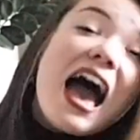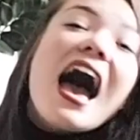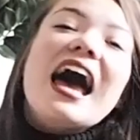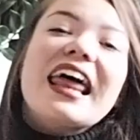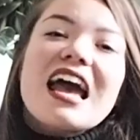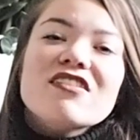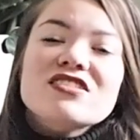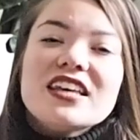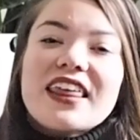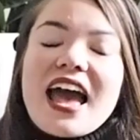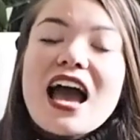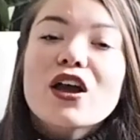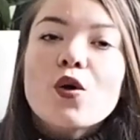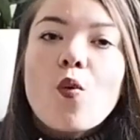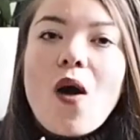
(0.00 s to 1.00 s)
And I have to say, they
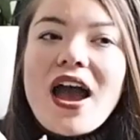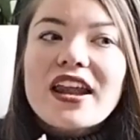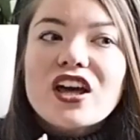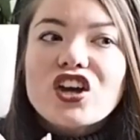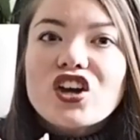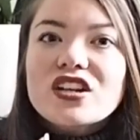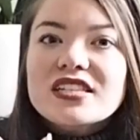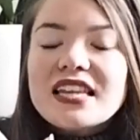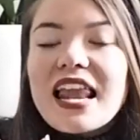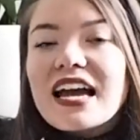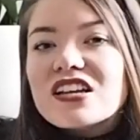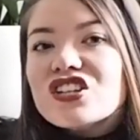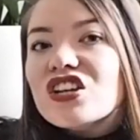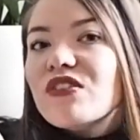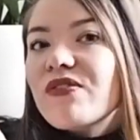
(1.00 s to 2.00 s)
had quite a good
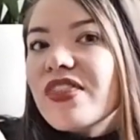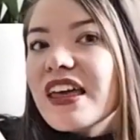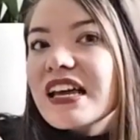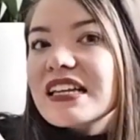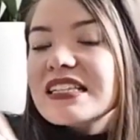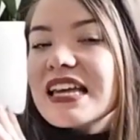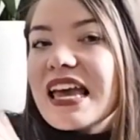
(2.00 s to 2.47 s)
selection of things